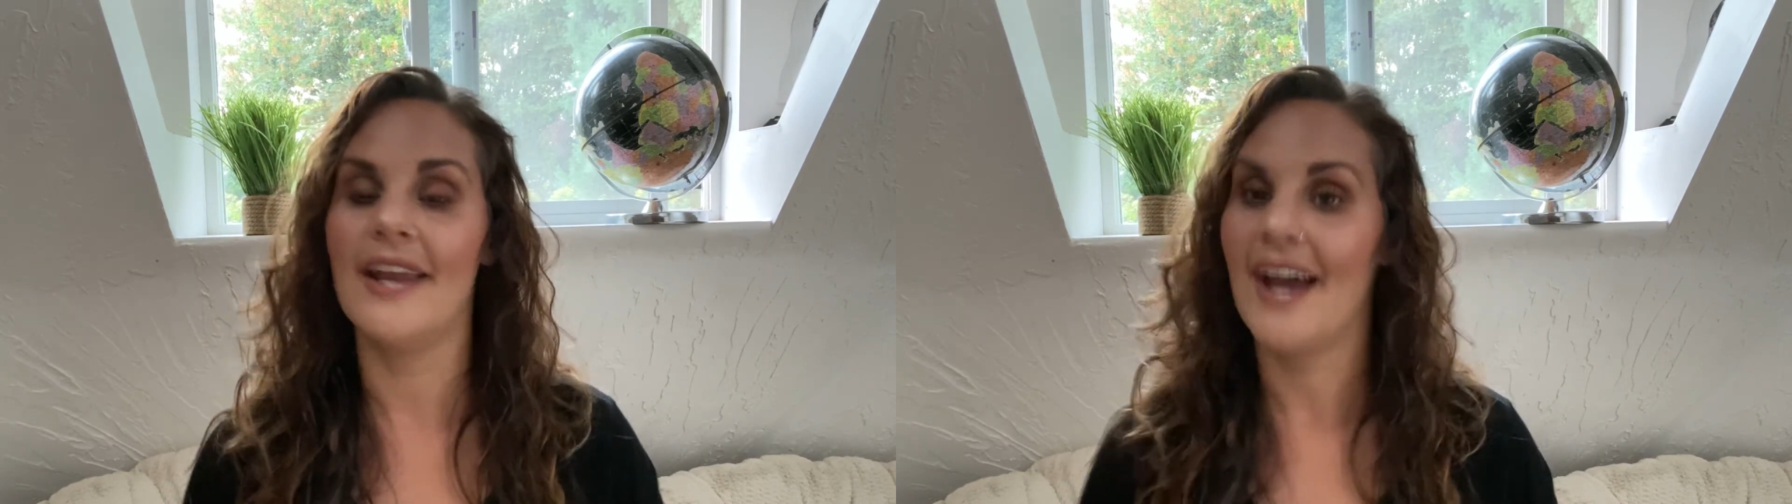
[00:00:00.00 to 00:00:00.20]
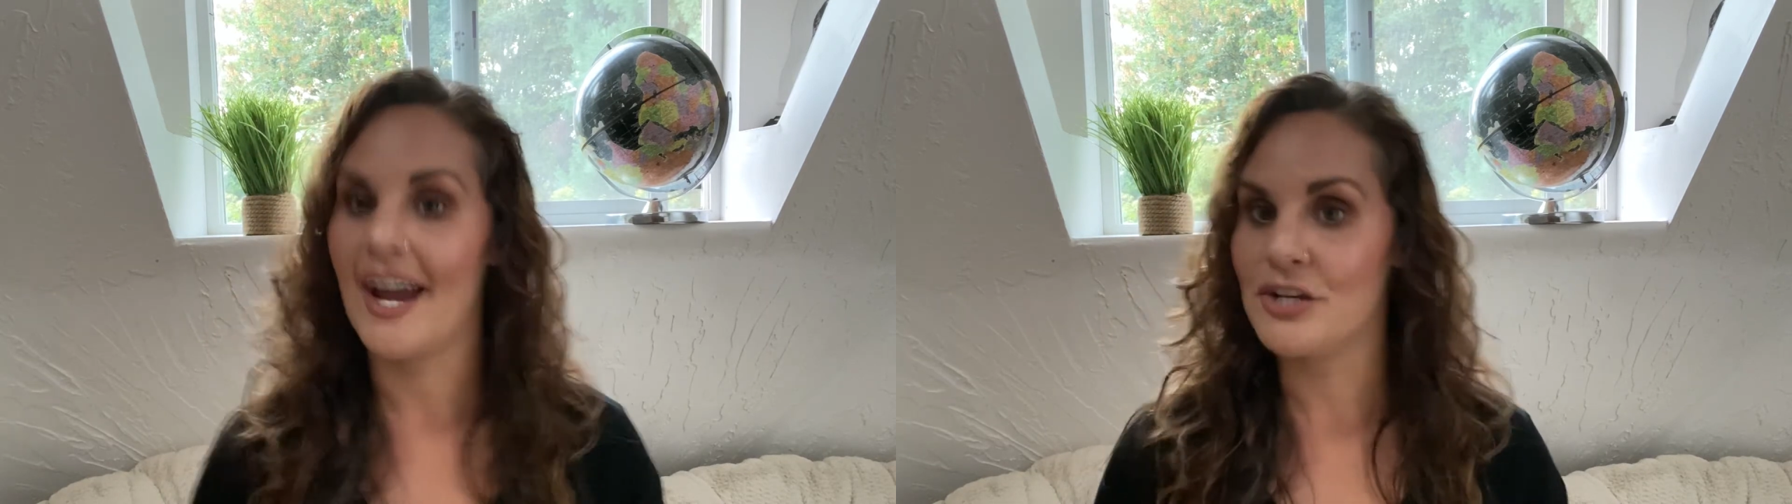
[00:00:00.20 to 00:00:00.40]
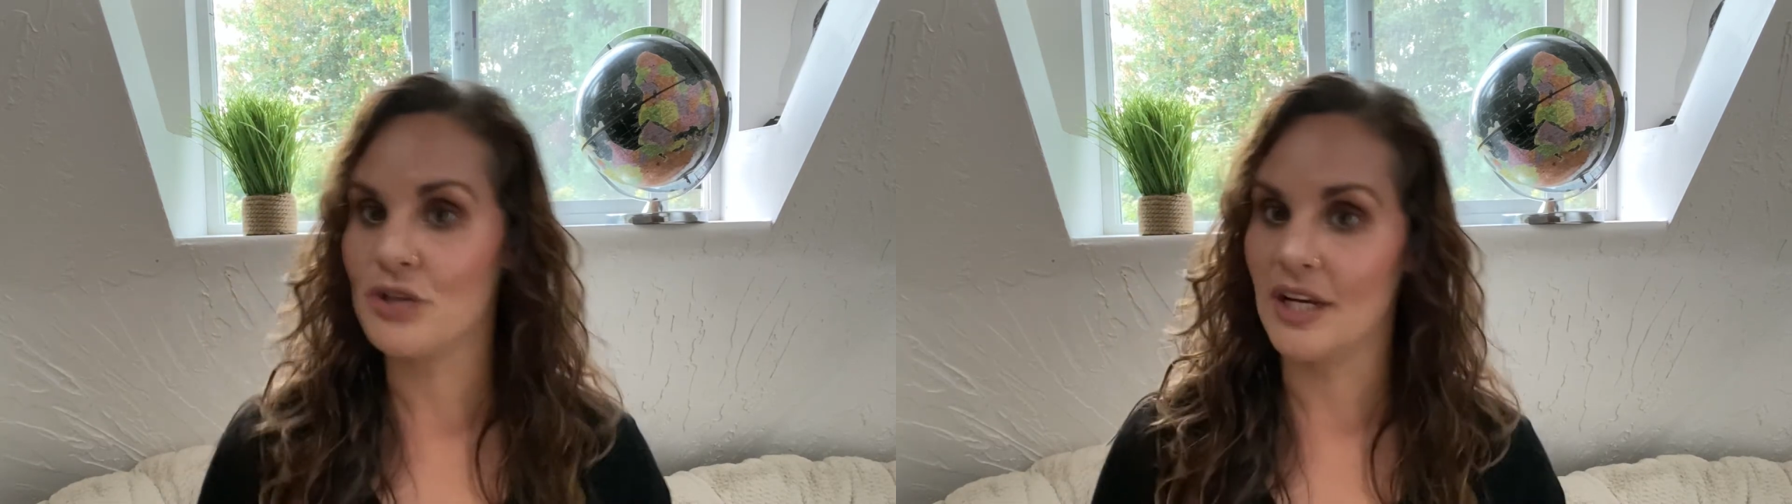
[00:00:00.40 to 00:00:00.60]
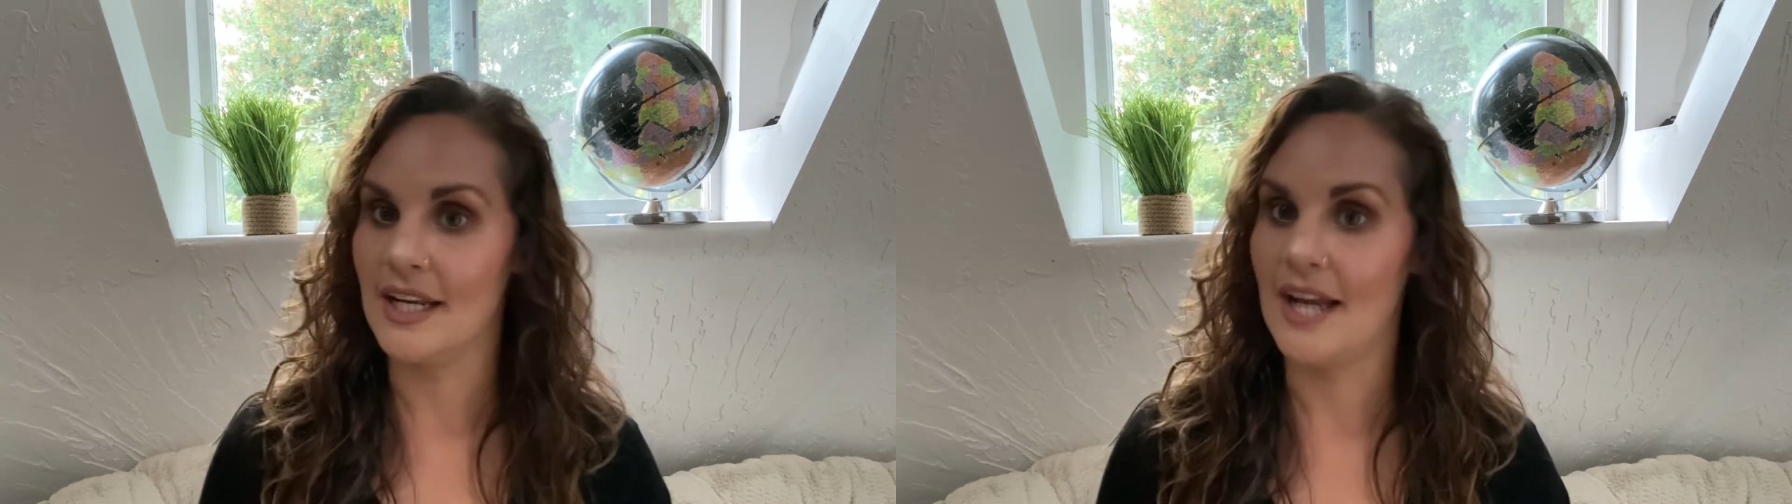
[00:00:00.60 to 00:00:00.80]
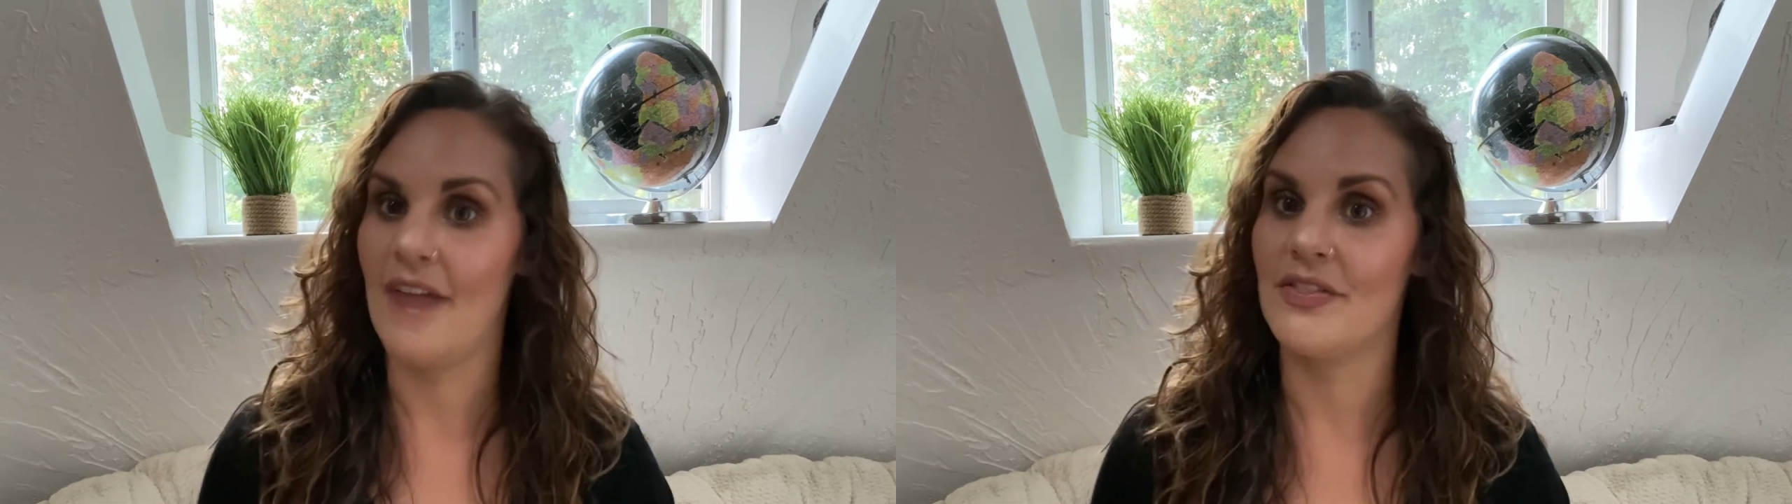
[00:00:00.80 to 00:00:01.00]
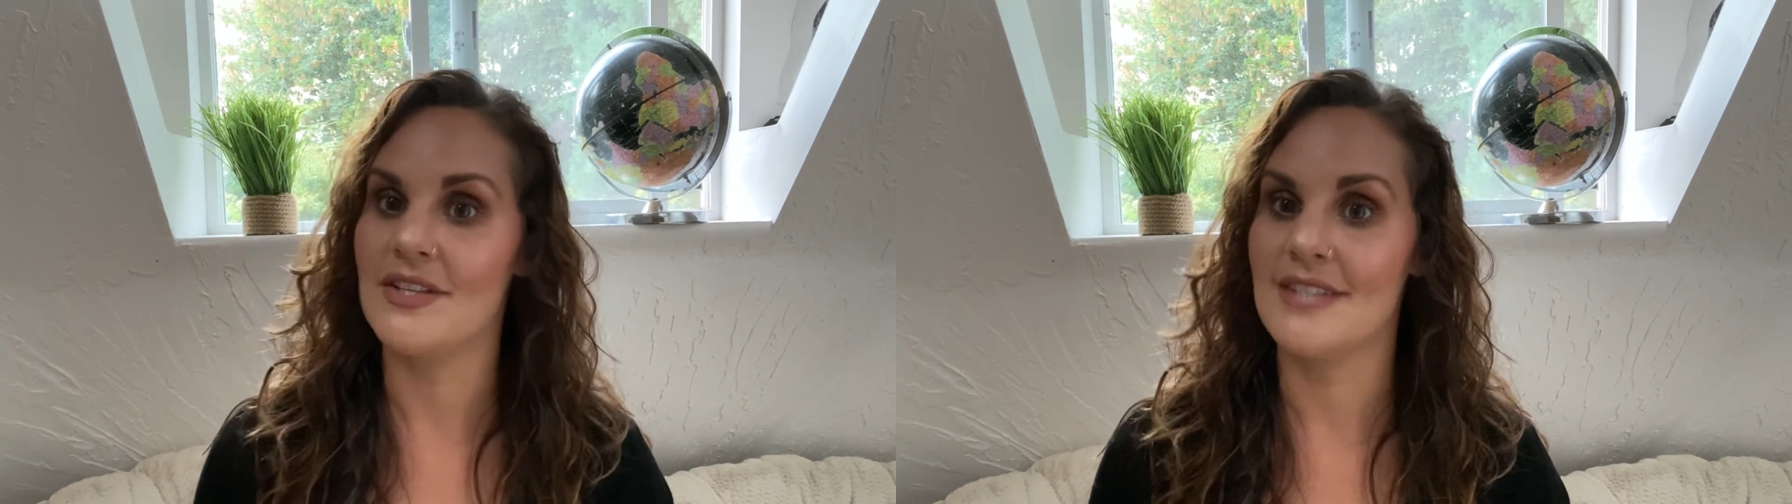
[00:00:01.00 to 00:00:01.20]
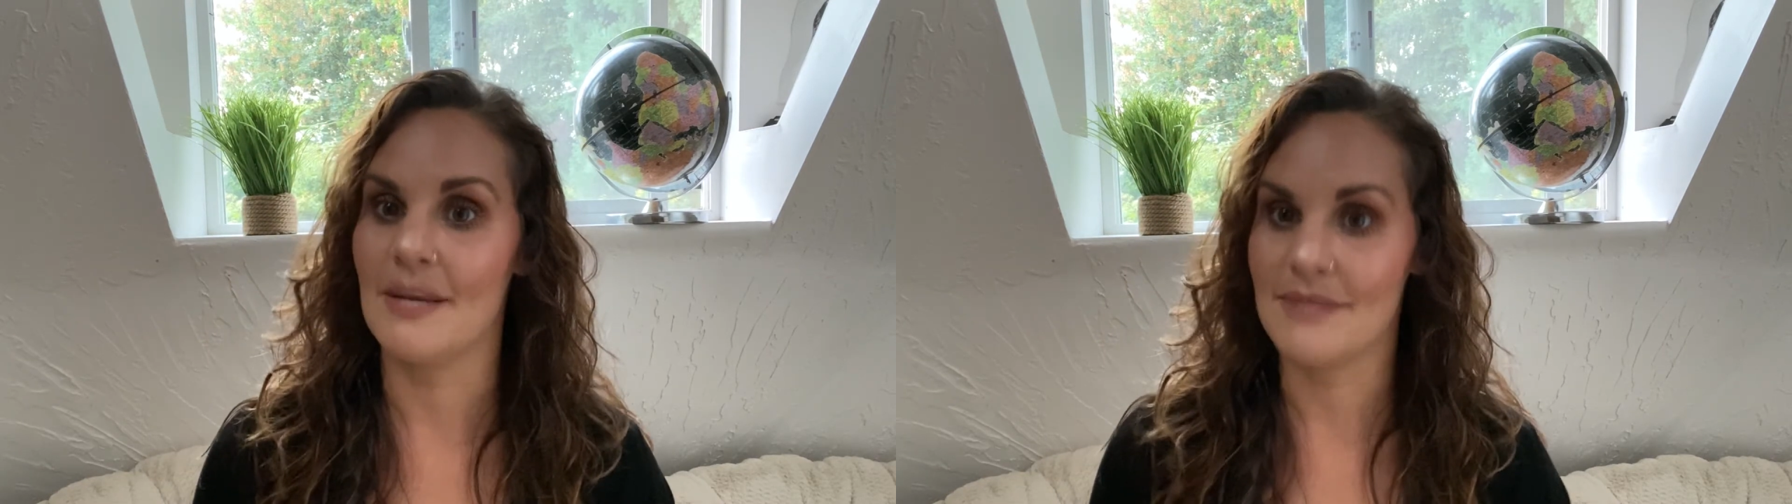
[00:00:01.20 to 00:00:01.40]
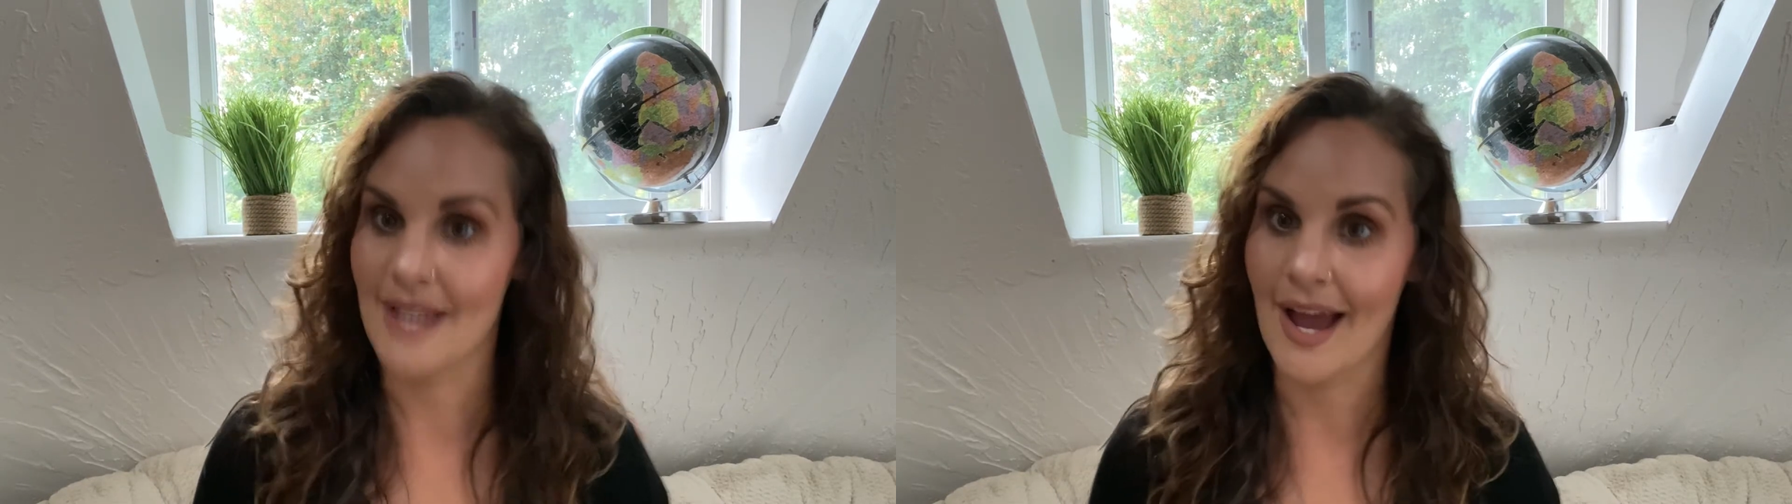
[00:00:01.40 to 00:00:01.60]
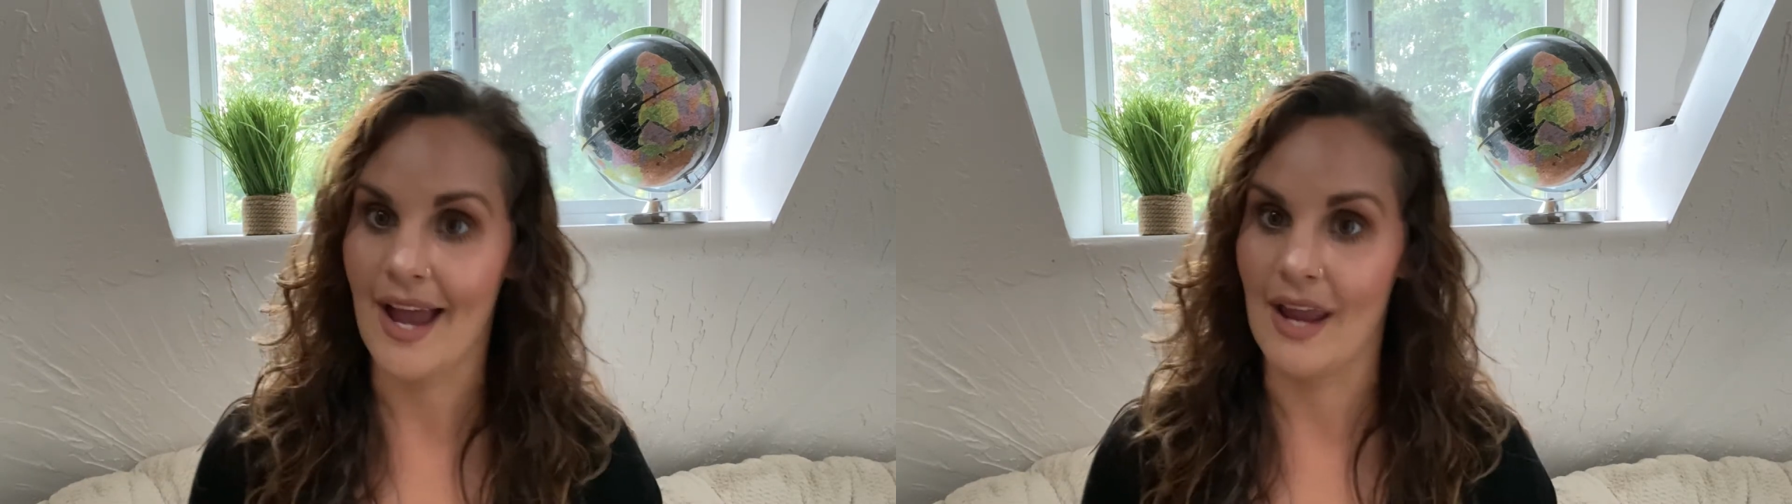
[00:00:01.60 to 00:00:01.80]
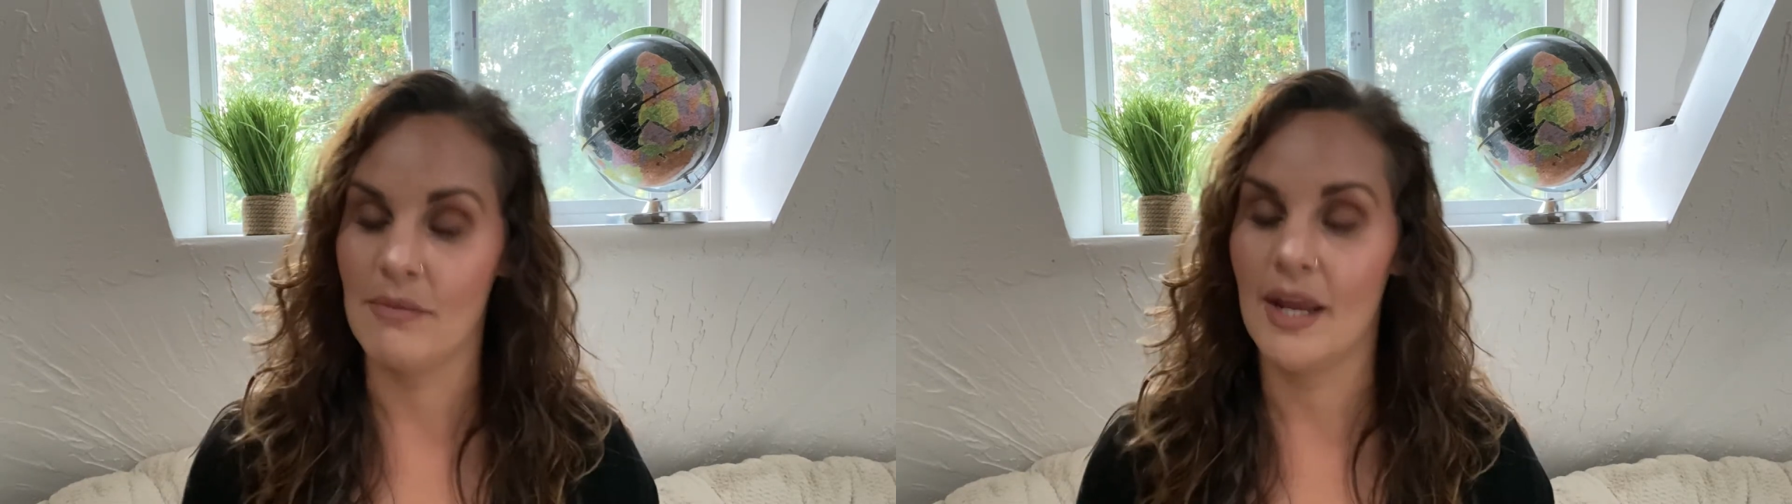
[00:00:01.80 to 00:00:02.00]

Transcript: hydrating at the same time.